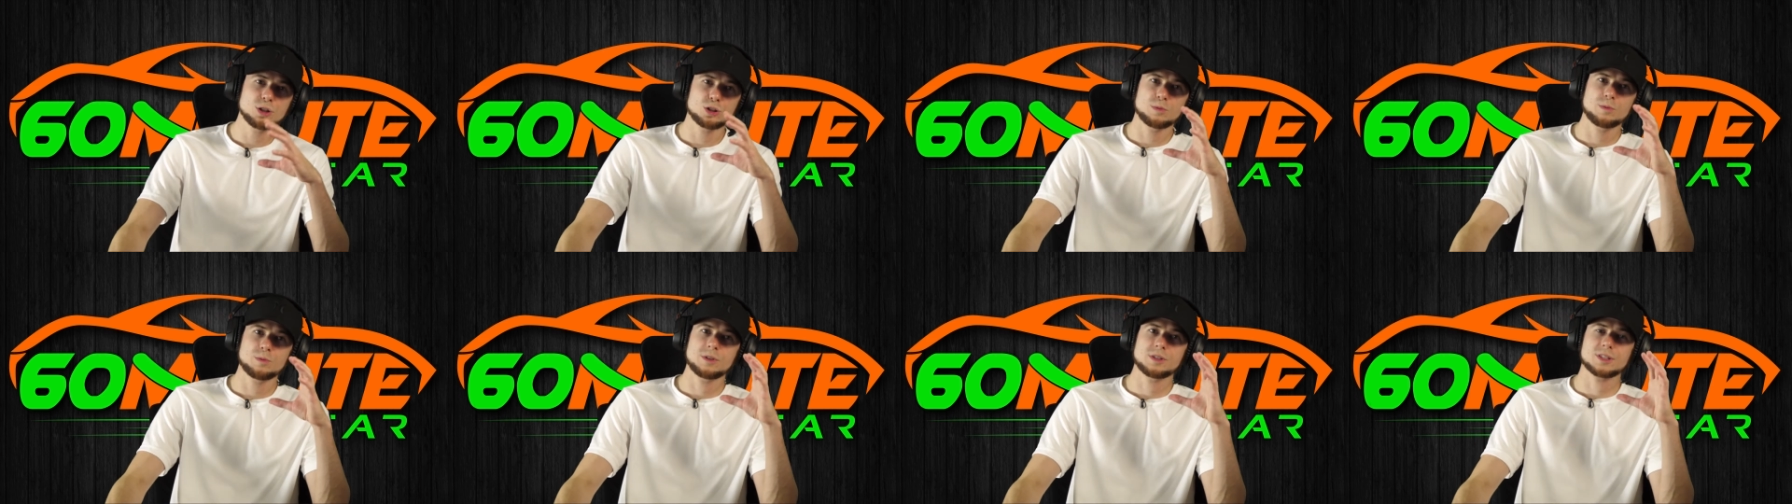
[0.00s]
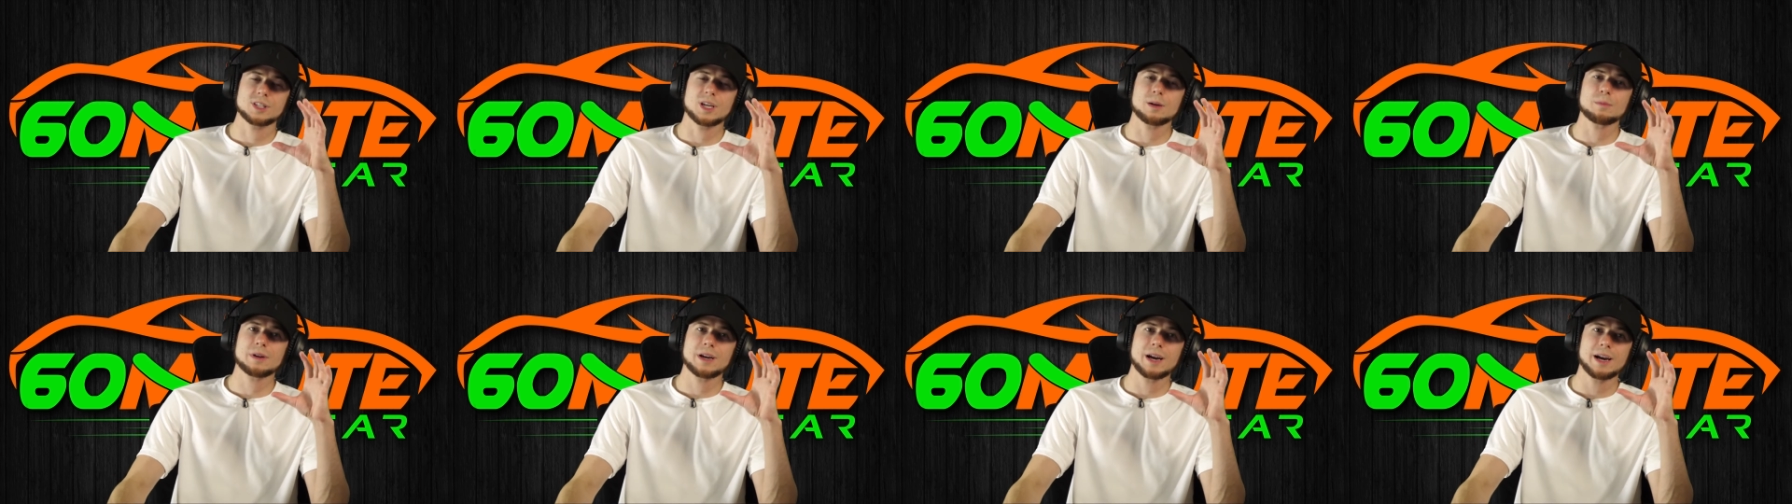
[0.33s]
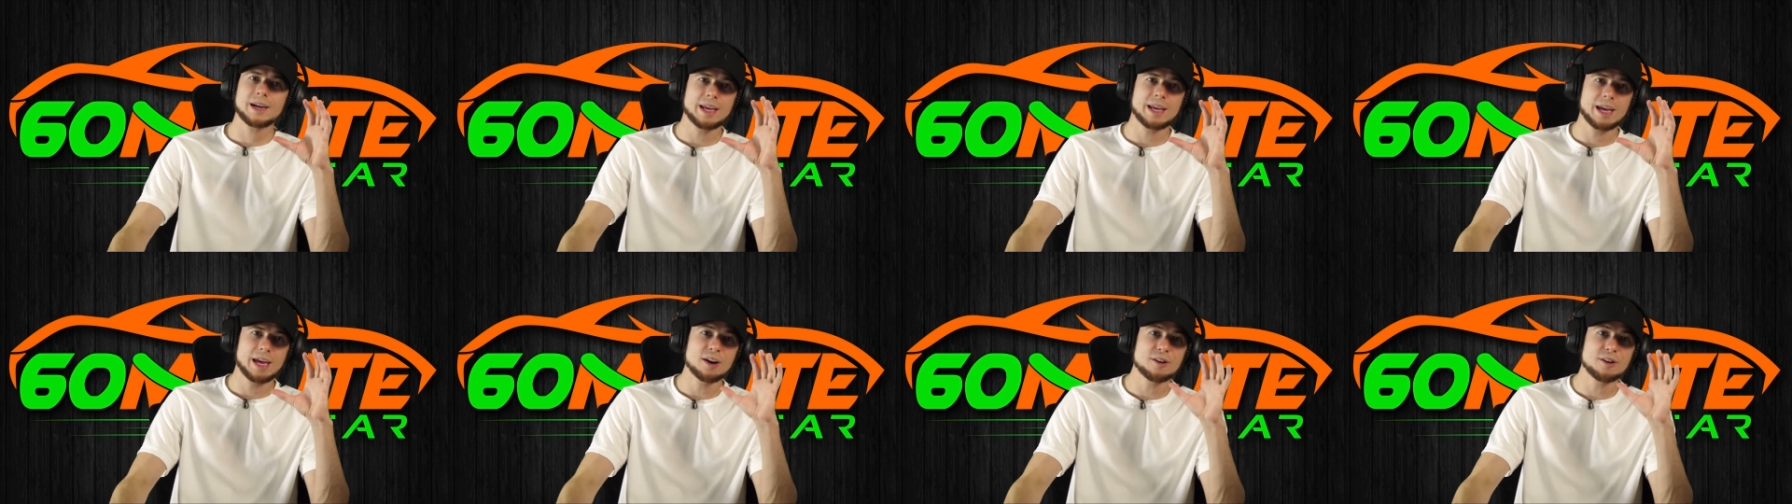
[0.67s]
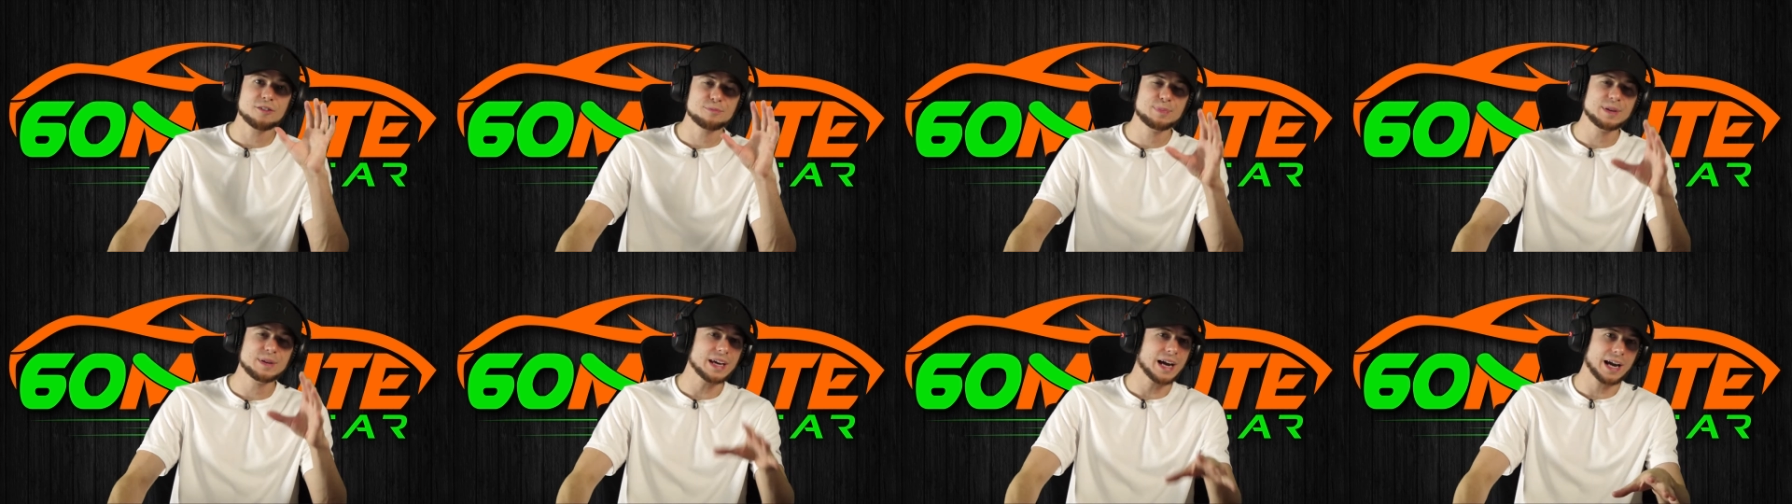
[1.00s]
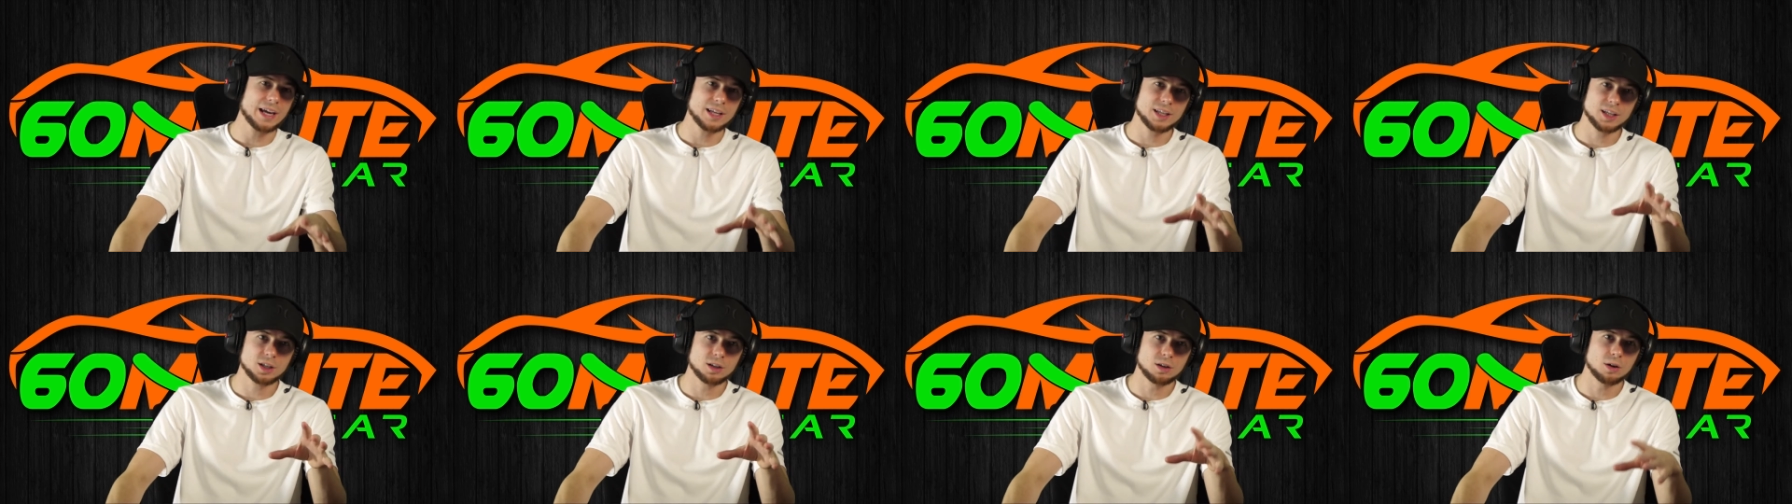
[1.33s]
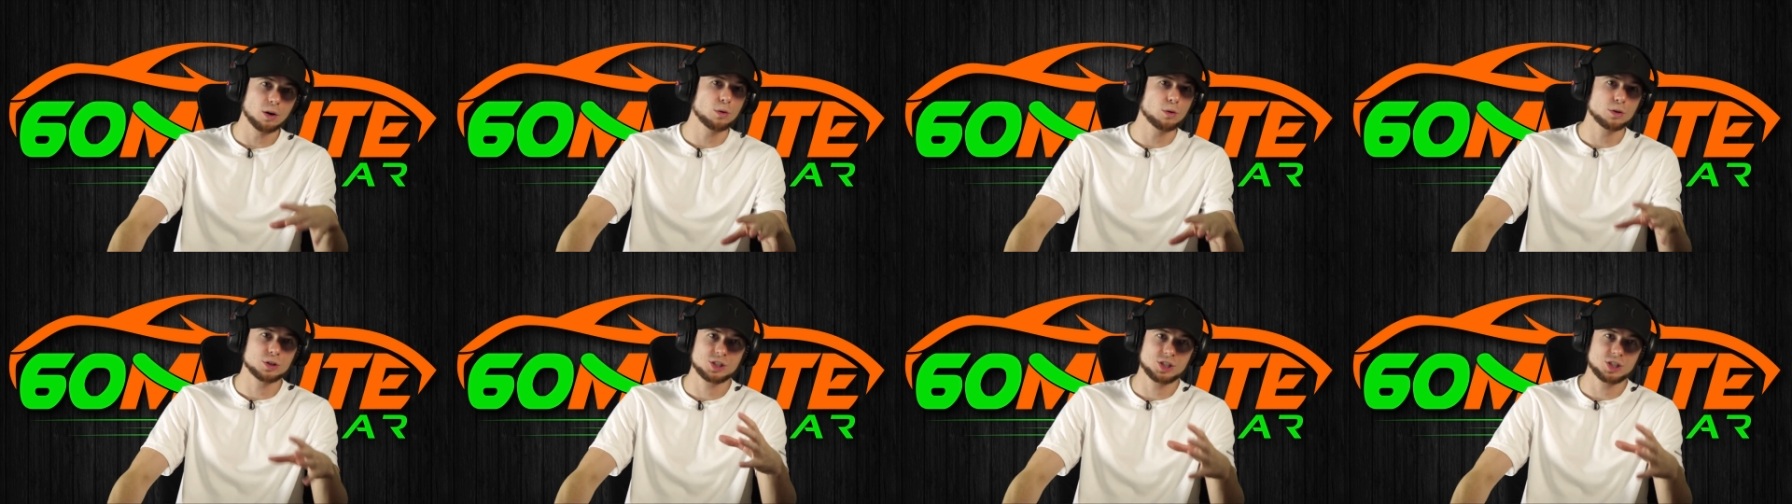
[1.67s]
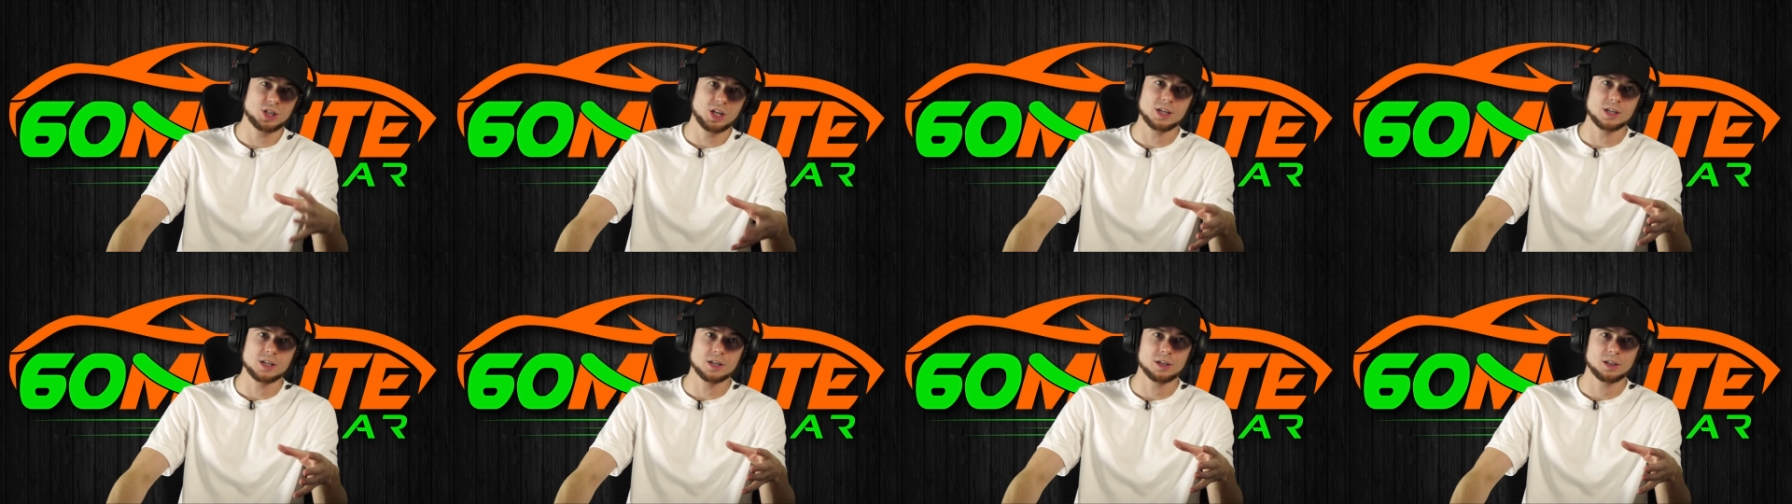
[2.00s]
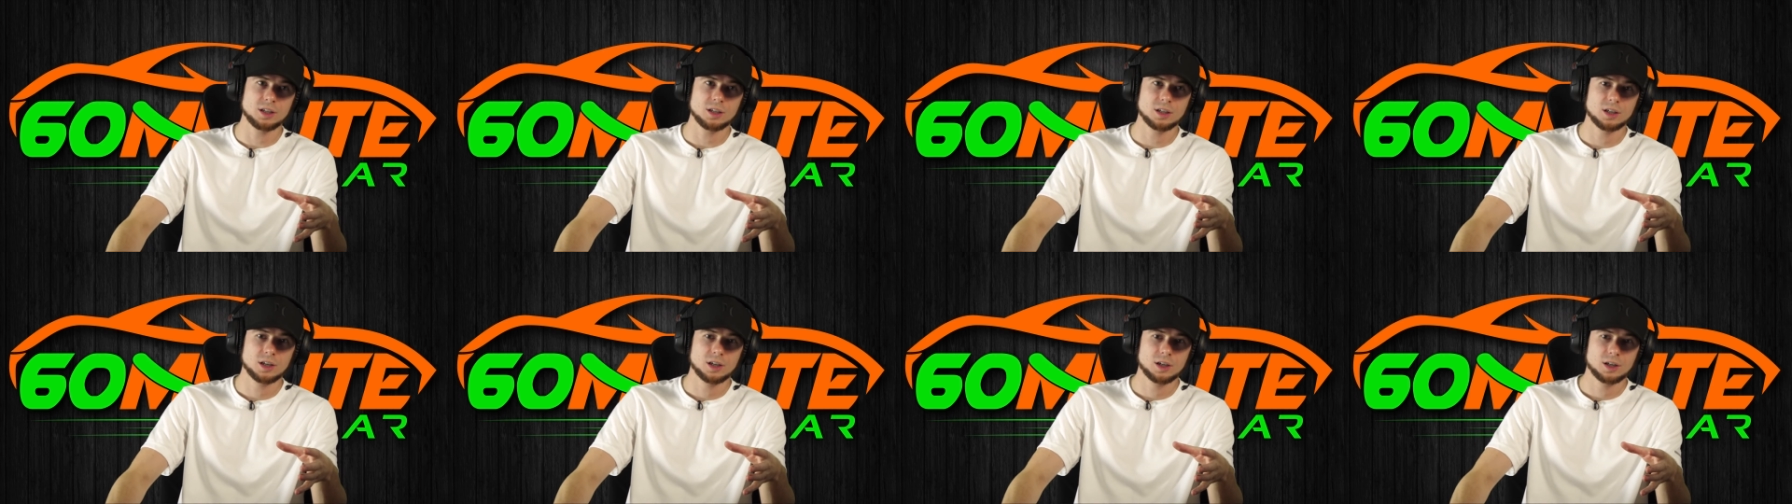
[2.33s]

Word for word: to be some kind of FBI negotiator